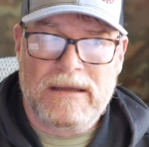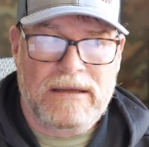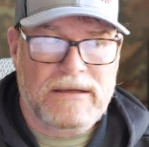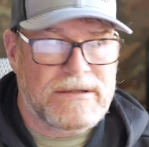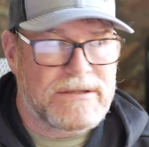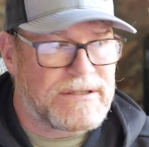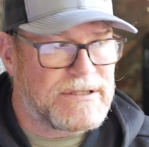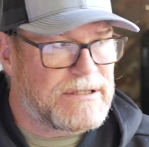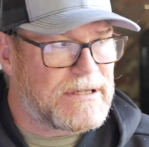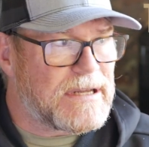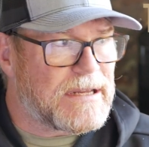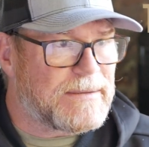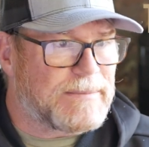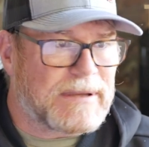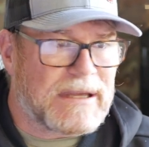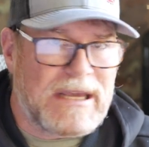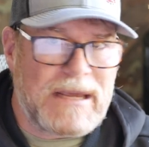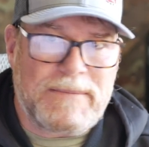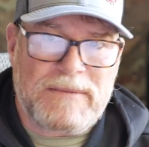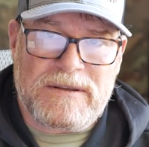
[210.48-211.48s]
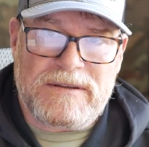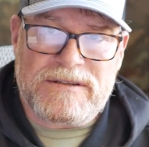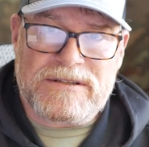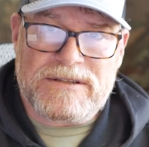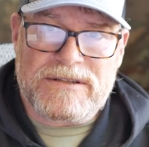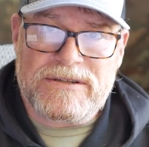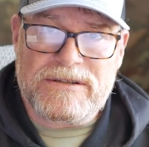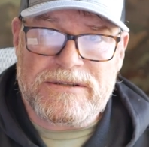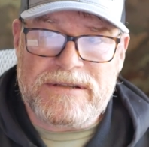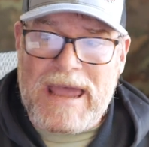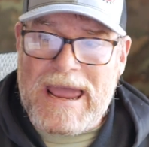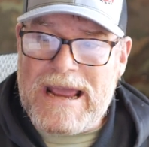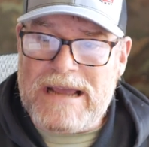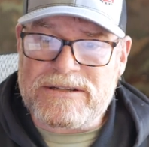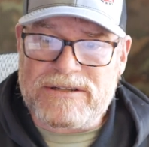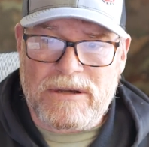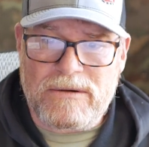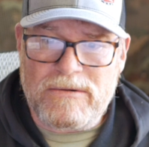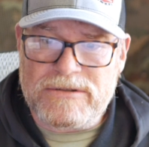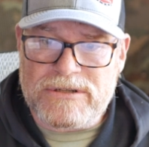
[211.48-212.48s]
Shit, keep the
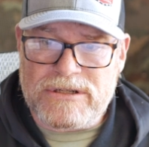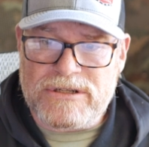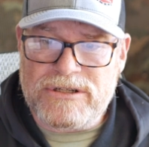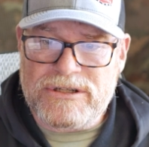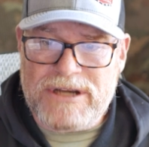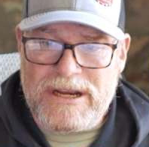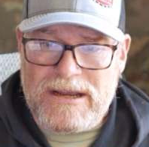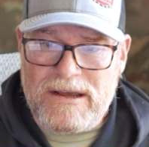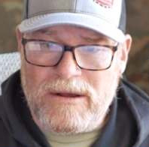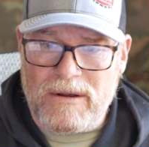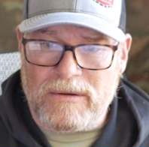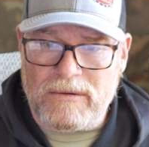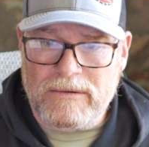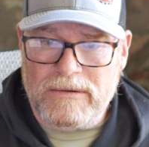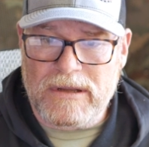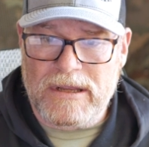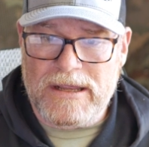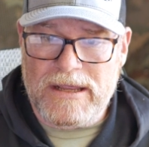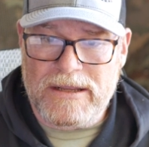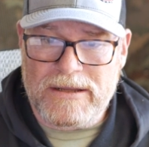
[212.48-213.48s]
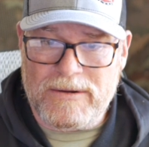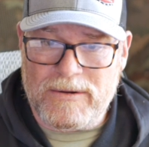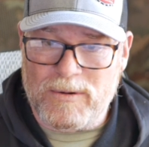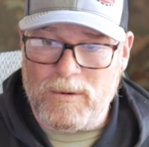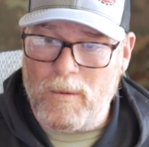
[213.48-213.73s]
assholes in jail is